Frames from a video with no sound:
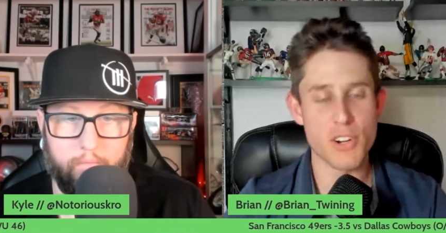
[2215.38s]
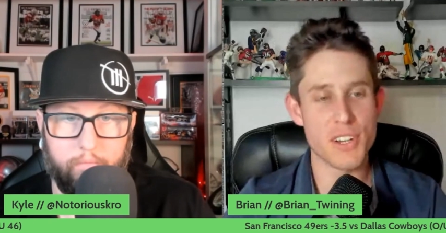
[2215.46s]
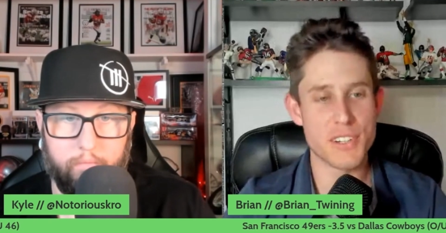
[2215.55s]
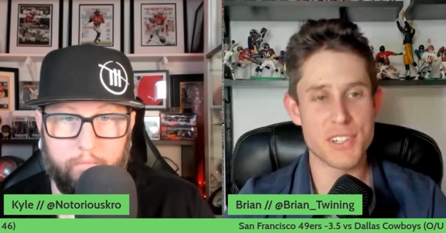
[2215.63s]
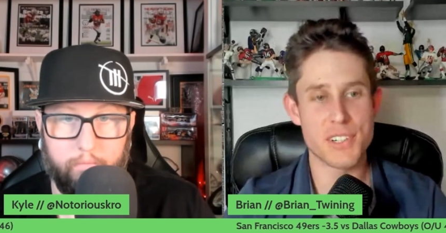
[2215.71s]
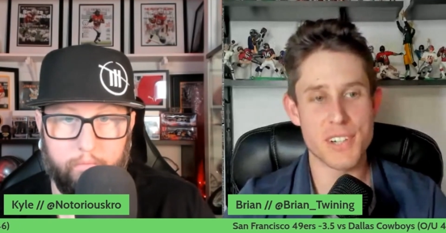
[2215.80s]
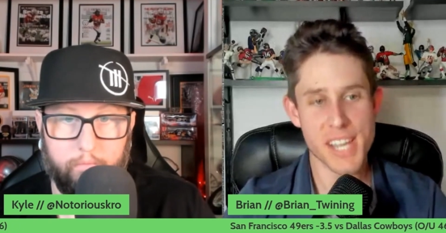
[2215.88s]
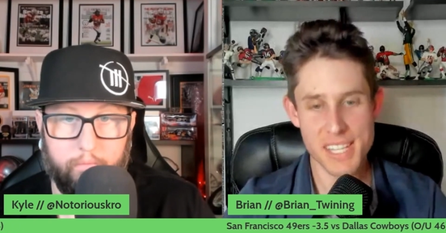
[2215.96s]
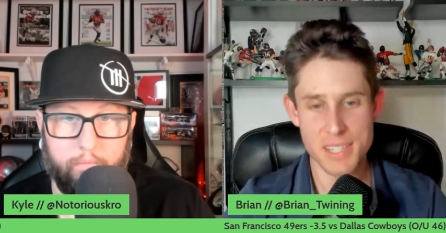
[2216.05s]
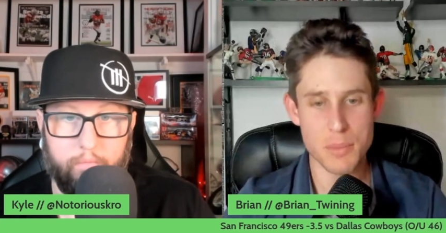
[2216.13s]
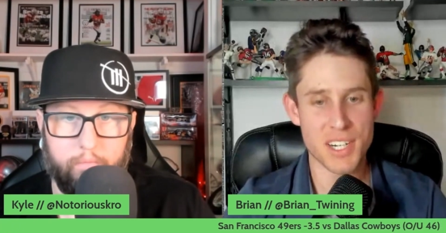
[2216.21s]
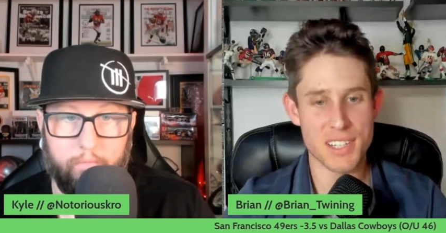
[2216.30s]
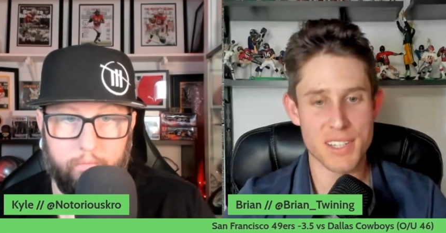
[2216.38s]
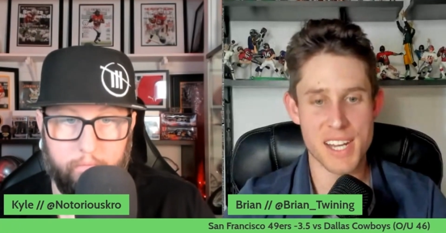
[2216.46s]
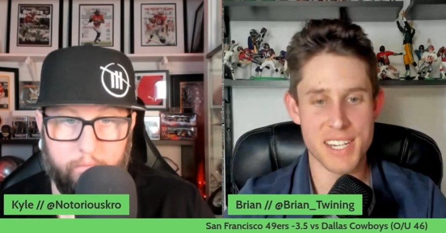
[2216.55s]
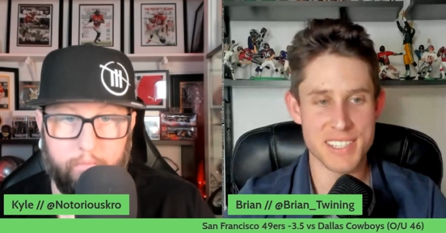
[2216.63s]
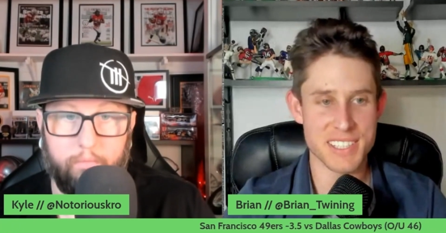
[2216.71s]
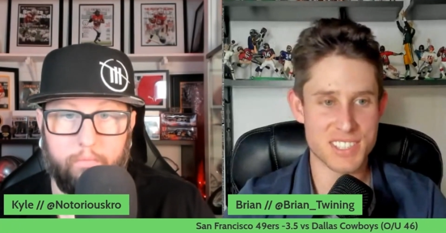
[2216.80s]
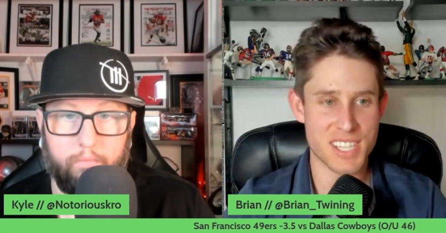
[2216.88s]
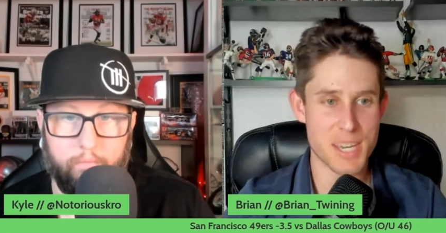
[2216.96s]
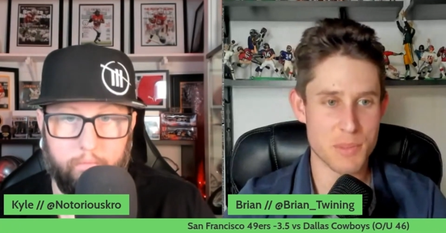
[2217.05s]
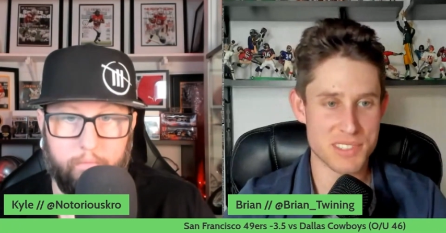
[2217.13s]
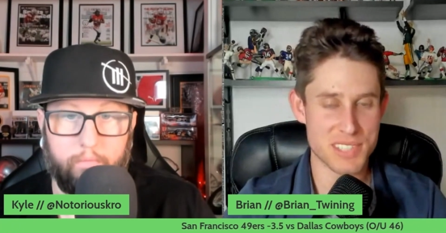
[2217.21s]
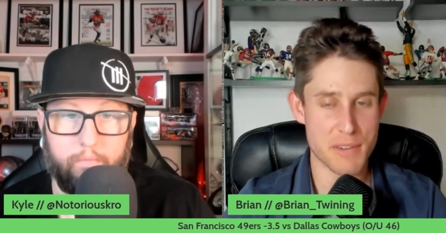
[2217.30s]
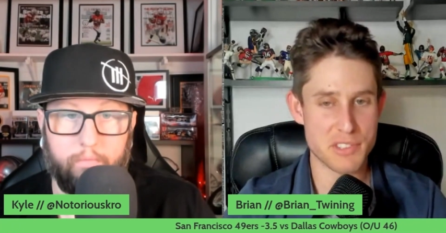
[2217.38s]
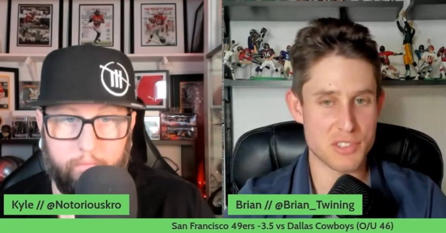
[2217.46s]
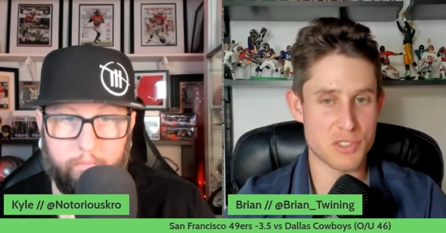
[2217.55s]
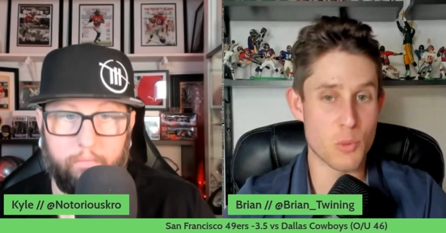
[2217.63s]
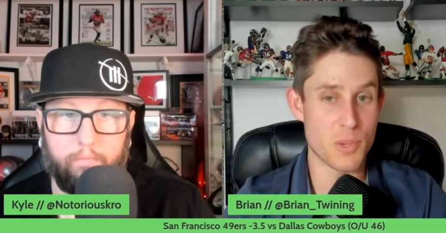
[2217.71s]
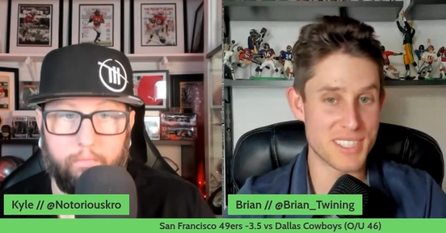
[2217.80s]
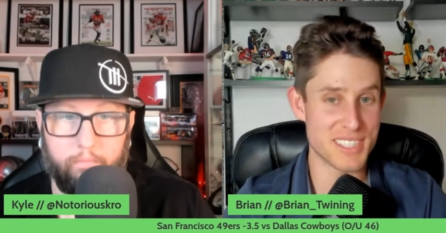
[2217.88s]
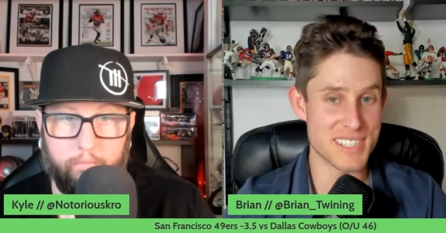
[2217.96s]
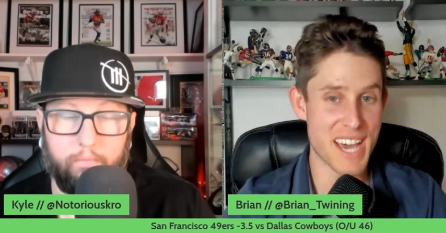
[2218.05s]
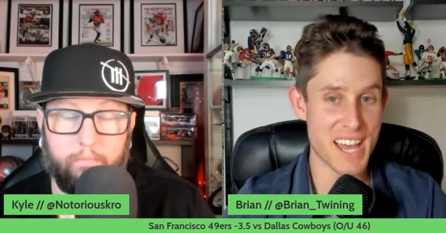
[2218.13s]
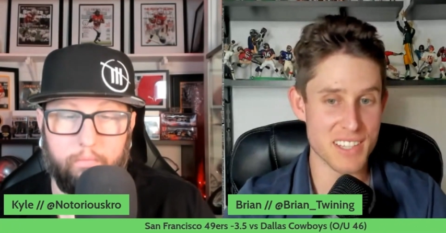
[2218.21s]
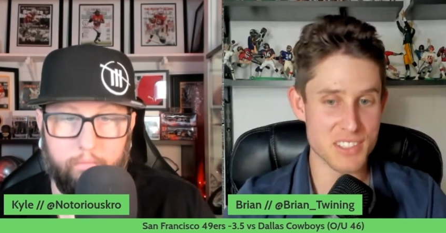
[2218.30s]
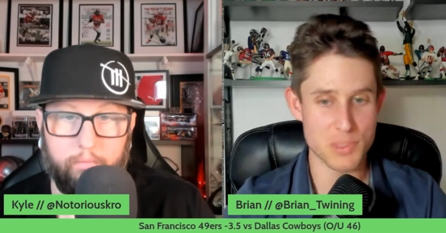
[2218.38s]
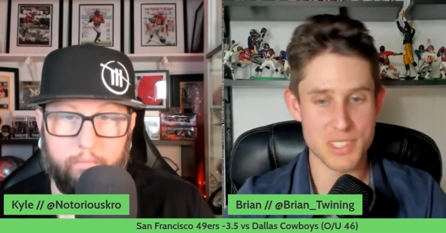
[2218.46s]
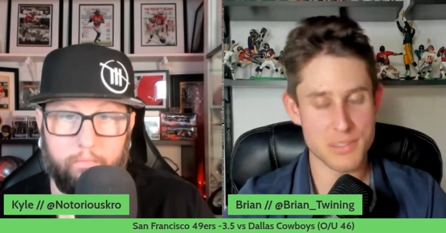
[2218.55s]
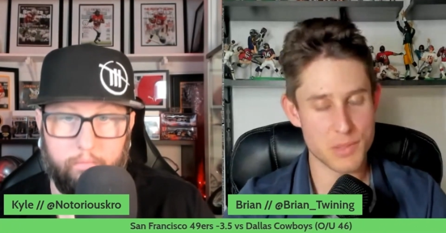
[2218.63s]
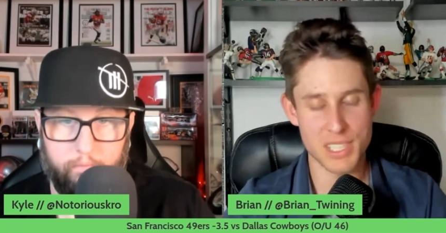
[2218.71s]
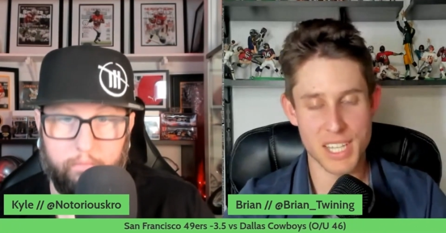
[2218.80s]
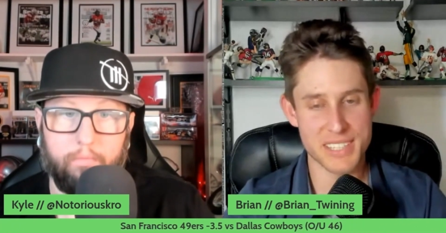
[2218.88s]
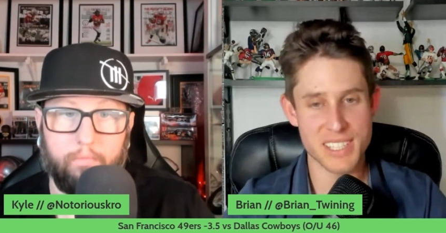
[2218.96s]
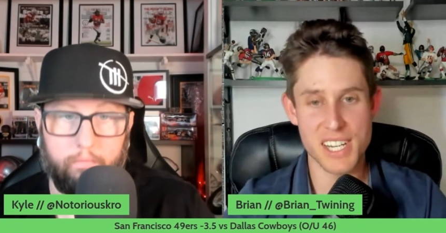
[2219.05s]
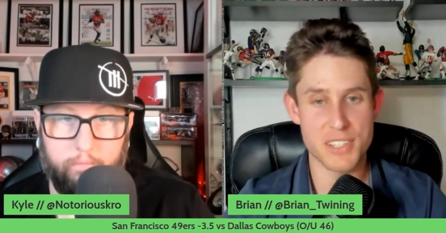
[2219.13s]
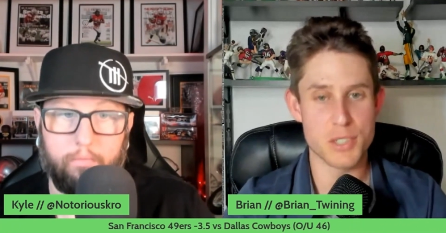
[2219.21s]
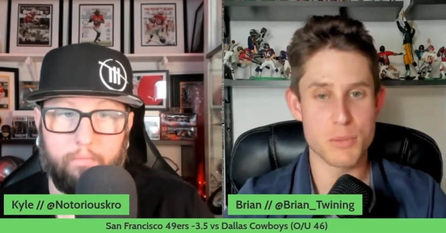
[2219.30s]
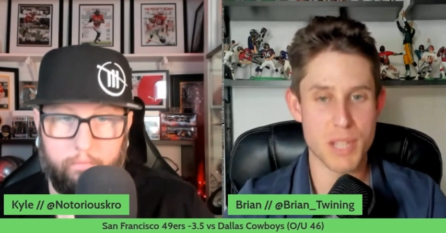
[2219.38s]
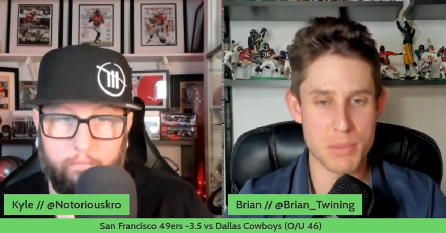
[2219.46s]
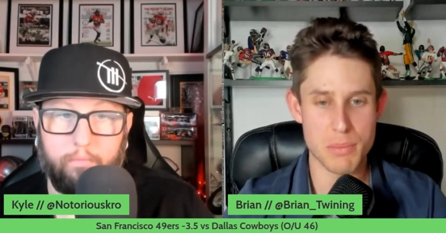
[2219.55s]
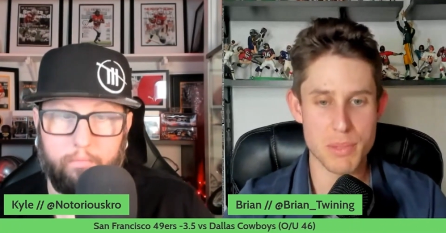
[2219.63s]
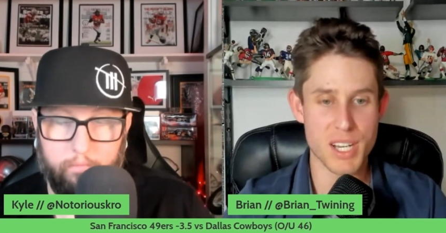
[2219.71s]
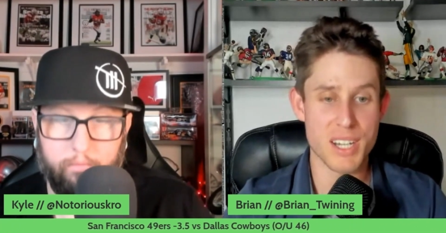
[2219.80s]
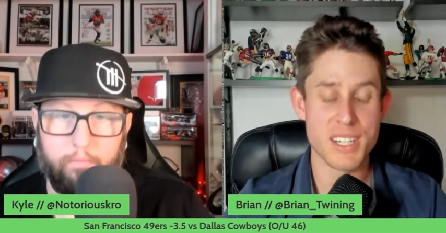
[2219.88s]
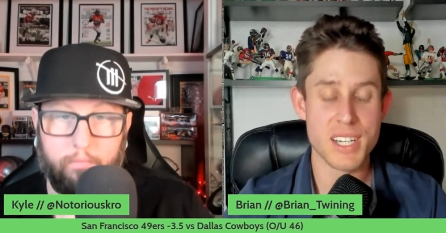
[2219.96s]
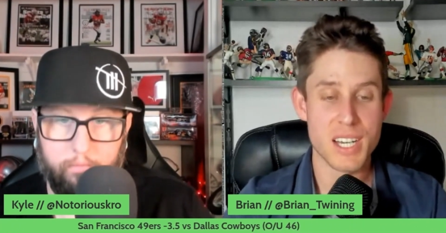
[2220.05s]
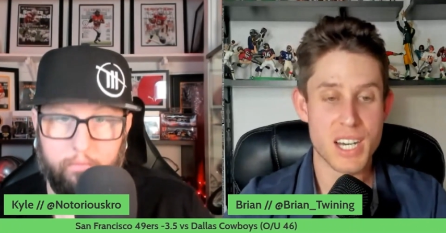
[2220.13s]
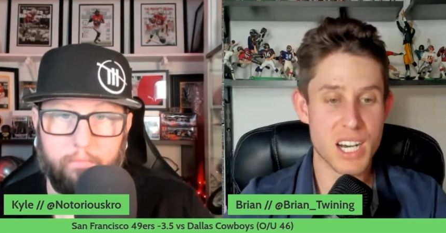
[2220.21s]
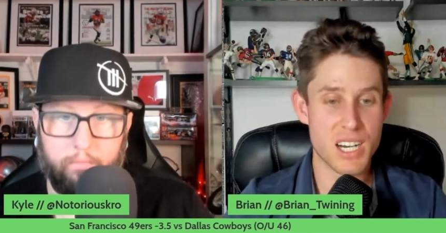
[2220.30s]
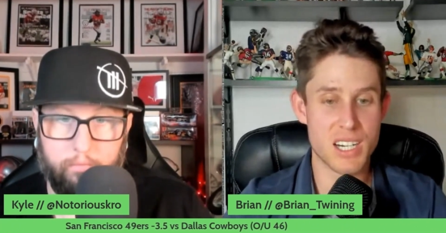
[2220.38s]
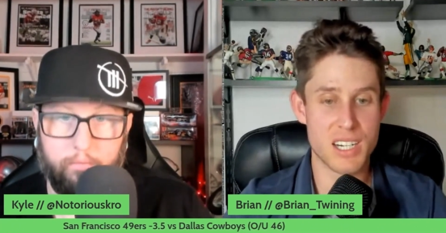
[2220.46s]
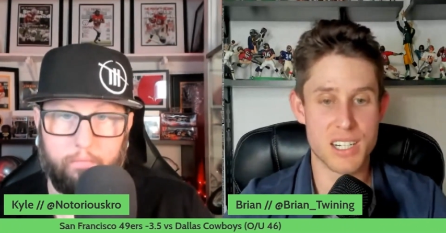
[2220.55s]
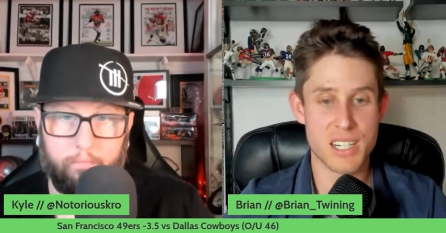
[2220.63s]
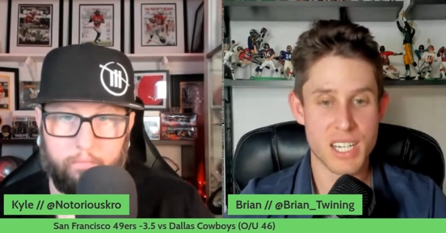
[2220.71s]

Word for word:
Speaker 1: under, and the money line in this game when San Francisco went to Dallas. We we like the under, blah blah blah. Uh